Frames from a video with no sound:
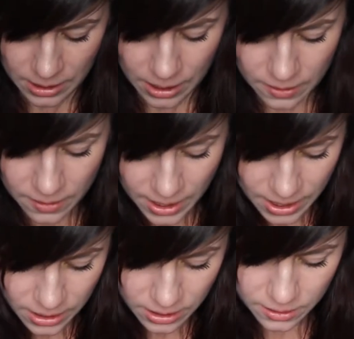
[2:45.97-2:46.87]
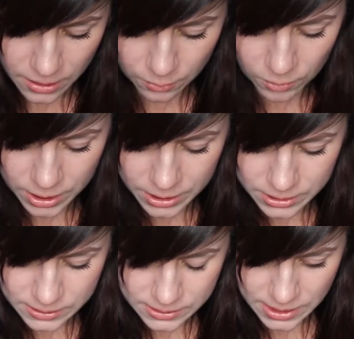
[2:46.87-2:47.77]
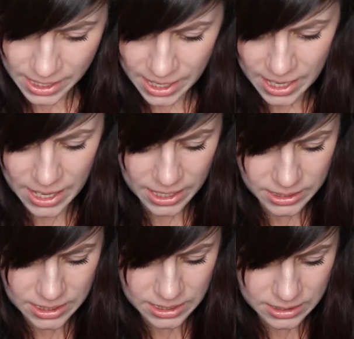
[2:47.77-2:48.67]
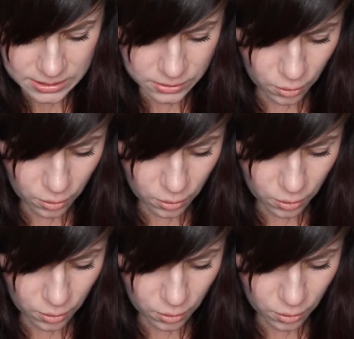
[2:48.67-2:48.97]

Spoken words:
And then there was Annie's